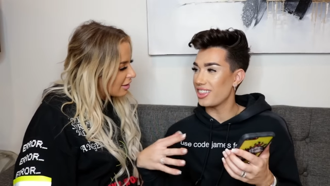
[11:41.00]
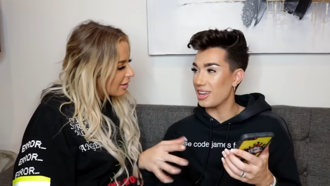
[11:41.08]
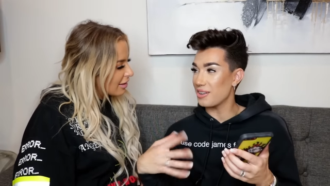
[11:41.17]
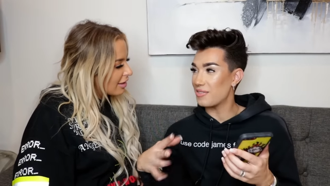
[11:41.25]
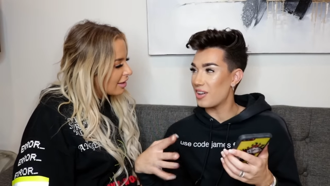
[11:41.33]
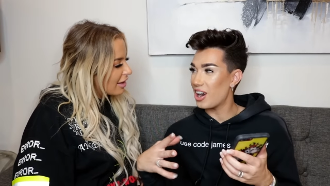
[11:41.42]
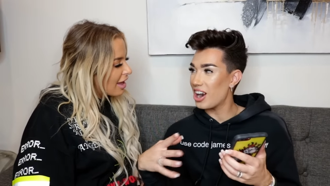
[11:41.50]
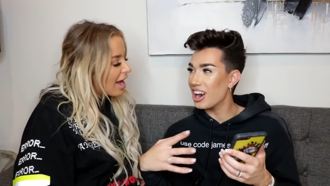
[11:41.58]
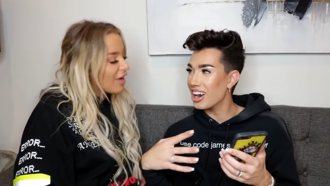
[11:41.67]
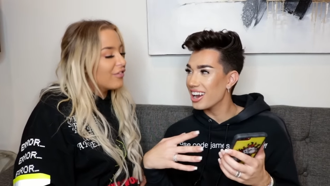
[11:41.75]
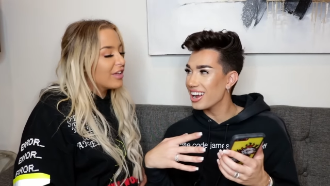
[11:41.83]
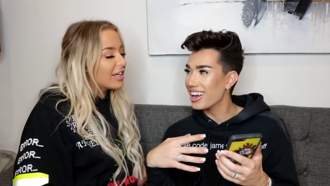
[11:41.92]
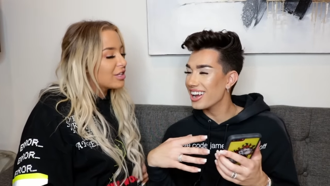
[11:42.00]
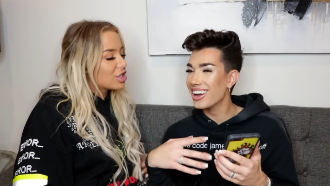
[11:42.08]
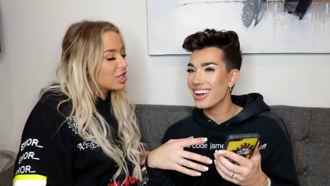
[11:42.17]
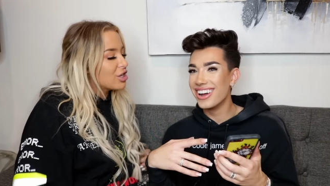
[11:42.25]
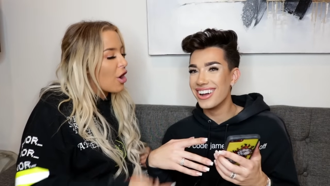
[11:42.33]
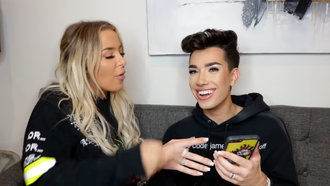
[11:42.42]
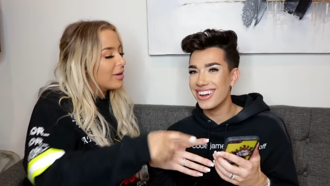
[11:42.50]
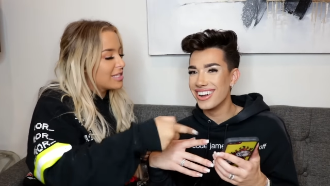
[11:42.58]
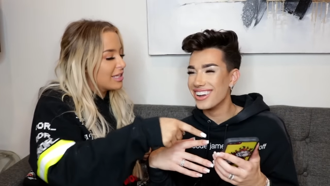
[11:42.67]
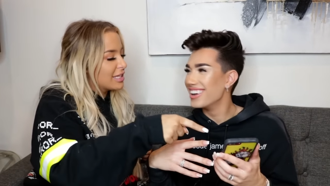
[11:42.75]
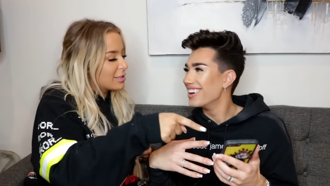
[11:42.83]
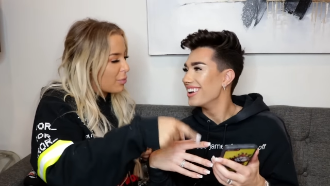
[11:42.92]
Speaker 1: theme for her? I feel like she's
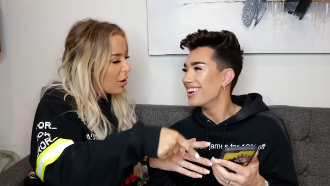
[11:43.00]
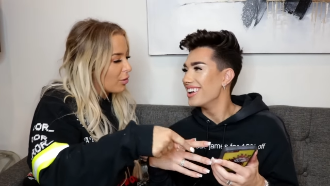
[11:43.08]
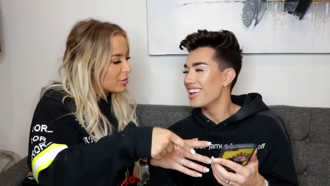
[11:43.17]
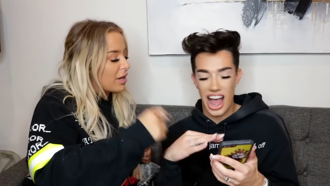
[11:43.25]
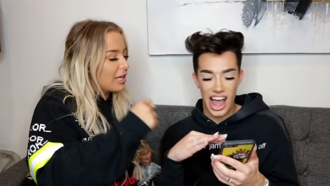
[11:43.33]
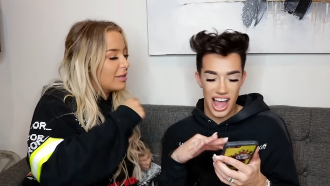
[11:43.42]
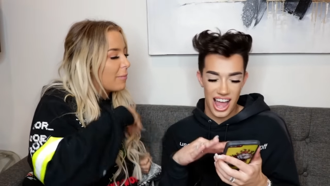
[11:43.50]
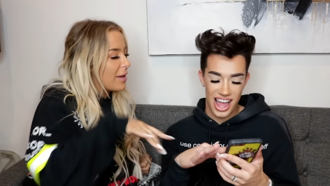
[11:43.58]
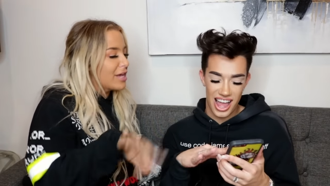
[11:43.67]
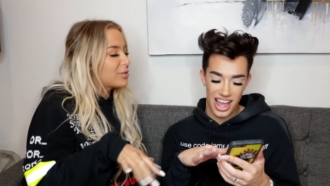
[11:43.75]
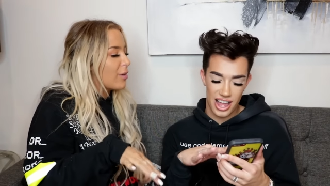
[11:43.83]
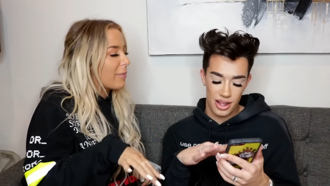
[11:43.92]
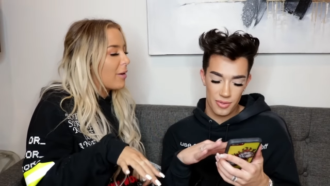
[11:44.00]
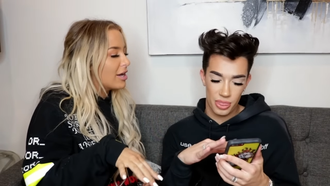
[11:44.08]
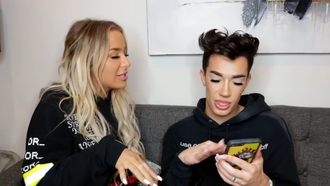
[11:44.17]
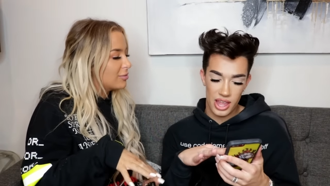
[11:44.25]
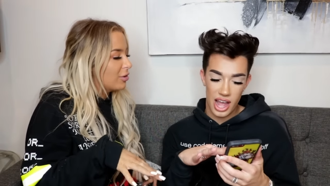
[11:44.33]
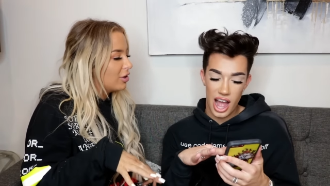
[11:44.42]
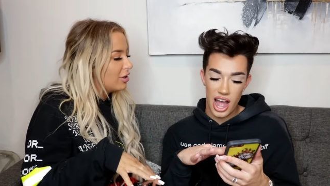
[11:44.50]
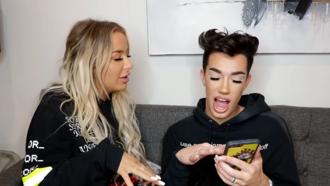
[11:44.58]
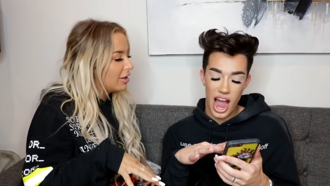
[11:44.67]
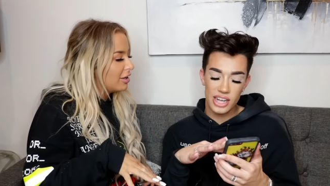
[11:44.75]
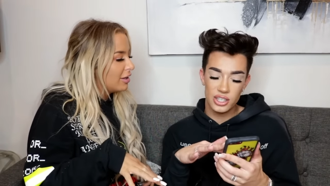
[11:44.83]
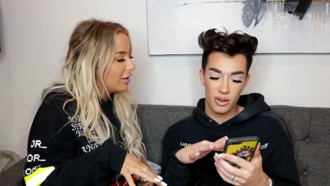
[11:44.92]
always in this pose, but in the best way
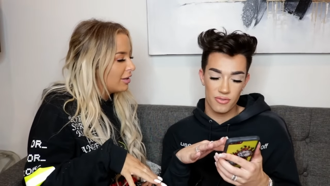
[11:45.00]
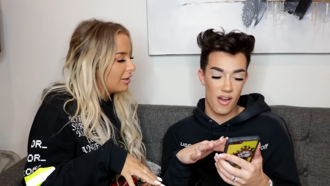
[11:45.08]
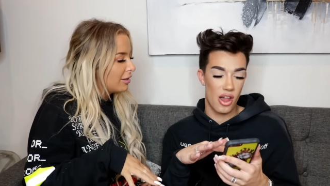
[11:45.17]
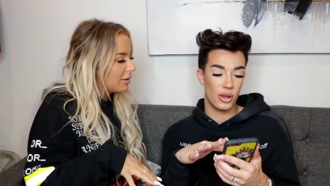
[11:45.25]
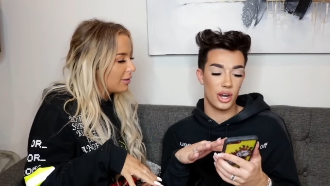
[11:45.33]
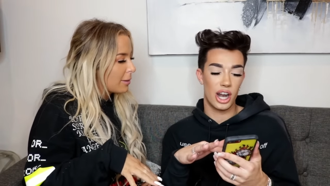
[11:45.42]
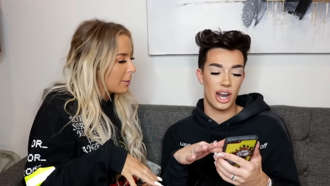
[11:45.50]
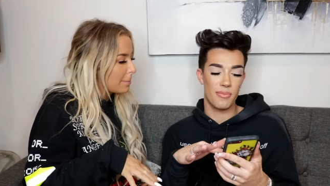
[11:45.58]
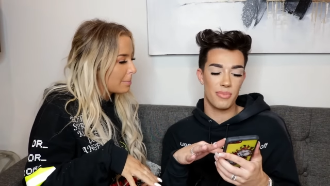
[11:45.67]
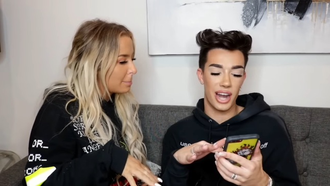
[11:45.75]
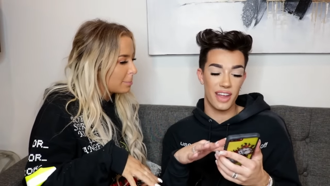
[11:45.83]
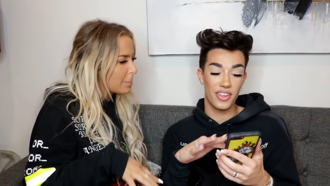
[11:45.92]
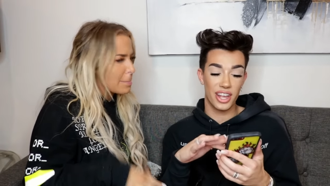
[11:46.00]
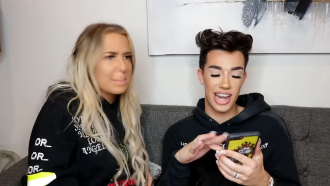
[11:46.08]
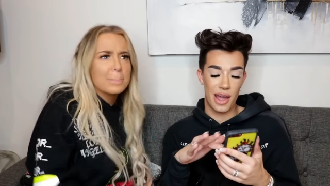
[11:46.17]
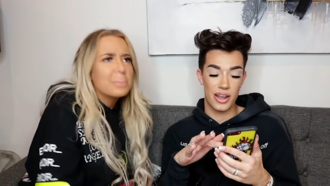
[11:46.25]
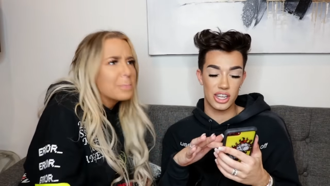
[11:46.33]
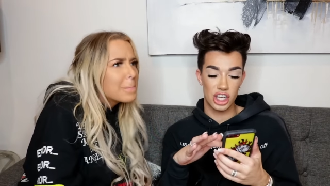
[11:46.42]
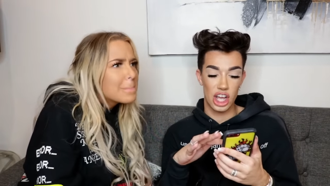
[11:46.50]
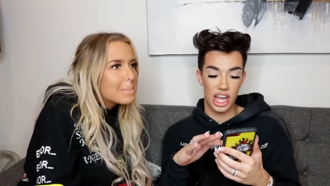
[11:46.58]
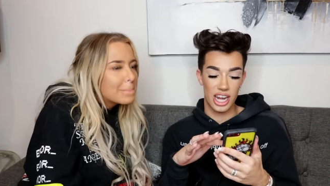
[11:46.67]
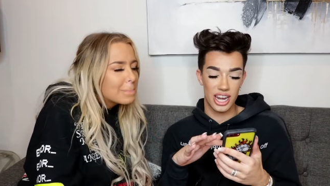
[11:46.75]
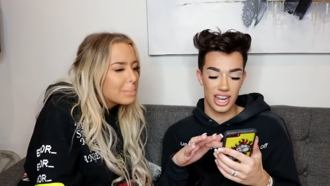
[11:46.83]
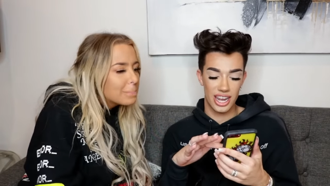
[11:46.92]
possible. I
Speaker 2: don't follow her, but I feel like now I
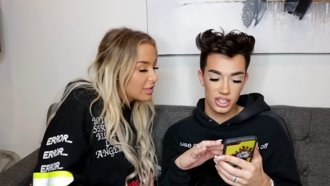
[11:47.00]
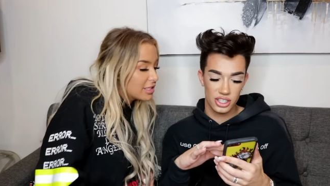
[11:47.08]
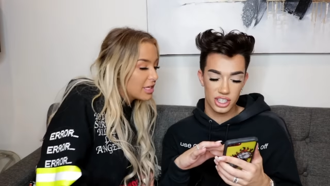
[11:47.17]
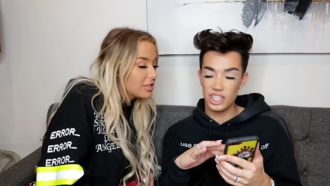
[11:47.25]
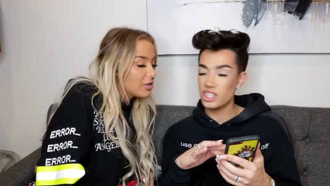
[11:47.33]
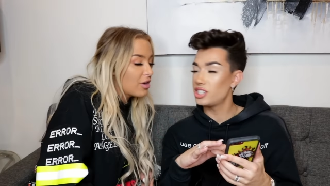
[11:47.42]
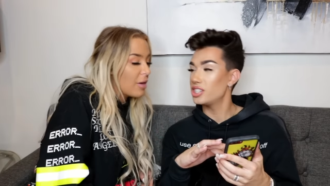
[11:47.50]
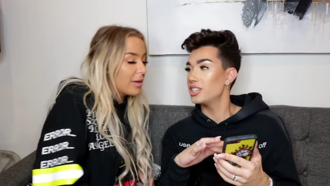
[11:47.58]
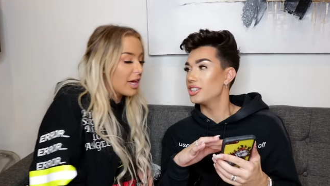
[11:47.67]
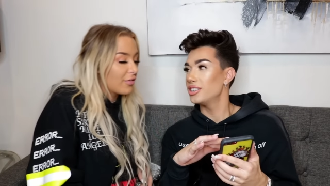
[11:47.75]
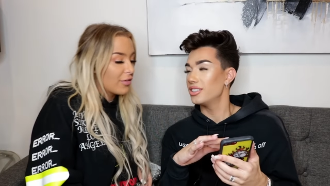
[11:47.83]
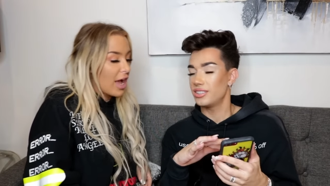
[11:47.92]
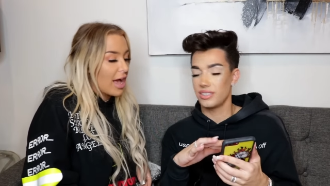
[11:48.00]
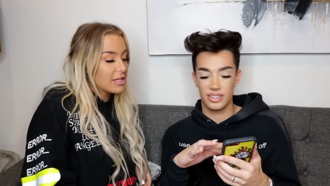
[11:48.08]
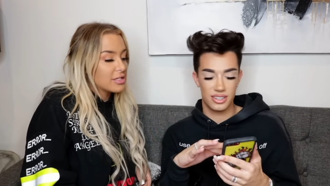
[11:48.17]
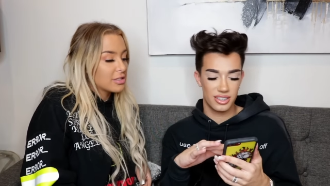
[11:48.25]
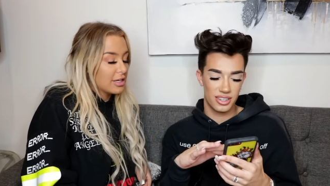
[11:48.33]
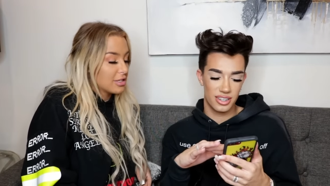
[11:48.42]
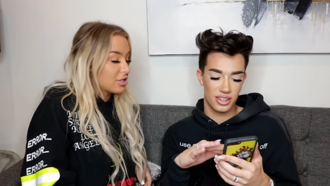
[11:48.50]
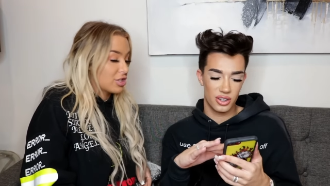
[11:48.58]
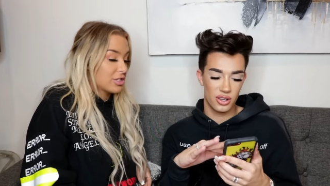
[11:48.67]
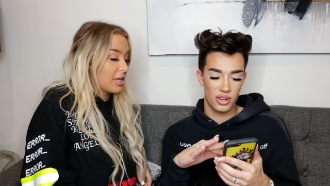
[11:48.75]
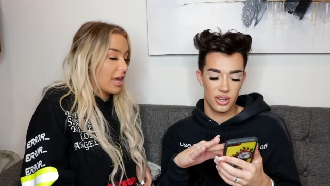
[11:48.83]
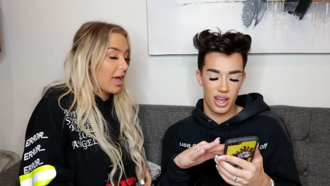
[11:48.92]
should. The tinsel she's,
Speaker 1: coming out of her ass
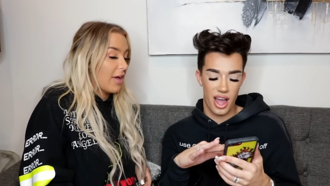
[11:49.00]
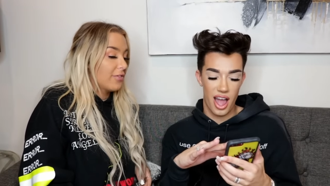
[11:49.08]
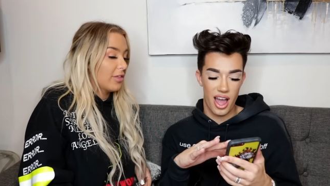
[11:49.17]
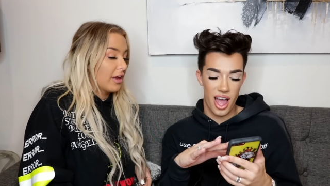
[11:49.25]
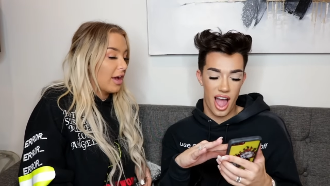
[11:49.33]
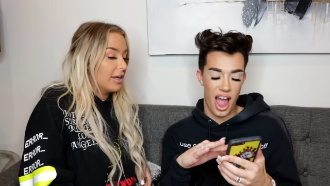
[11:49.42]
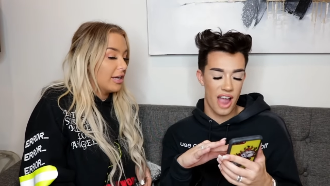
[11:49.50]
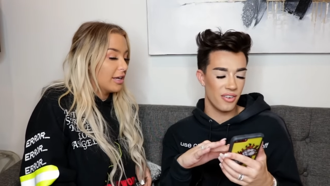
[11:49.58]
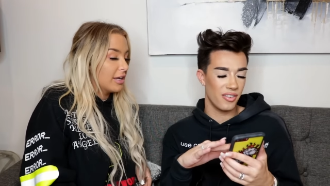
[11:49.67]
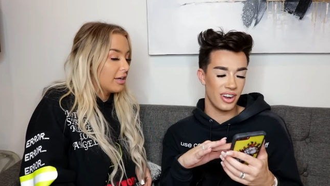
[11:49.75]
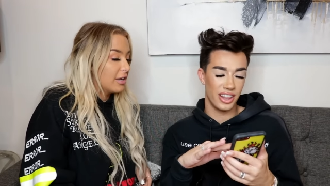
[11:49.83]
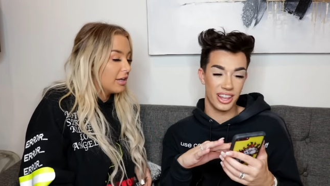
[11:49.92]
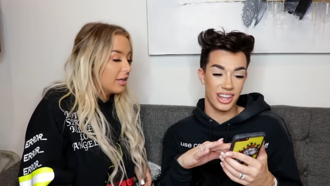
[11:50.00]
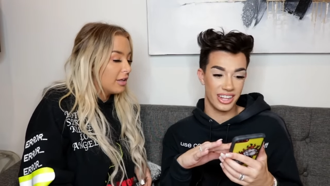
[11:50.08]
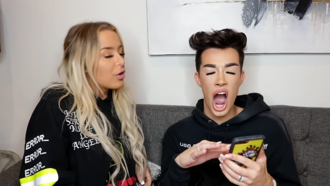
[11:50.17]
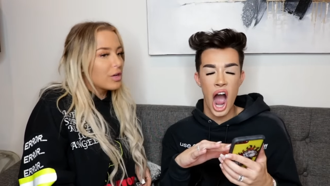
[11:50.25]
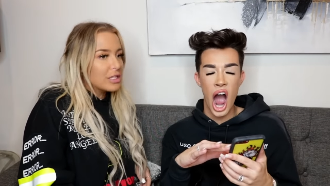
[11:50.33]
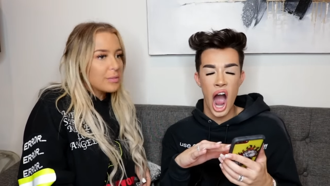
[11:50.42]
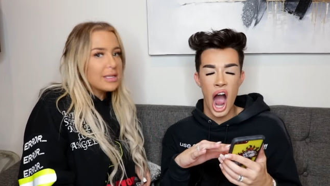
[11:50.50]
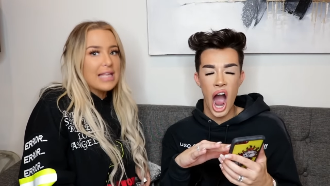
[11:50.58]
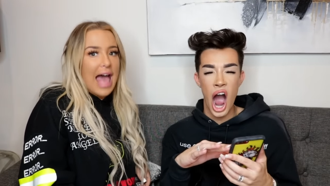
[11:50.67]
is just like everything I, I really like. Christmas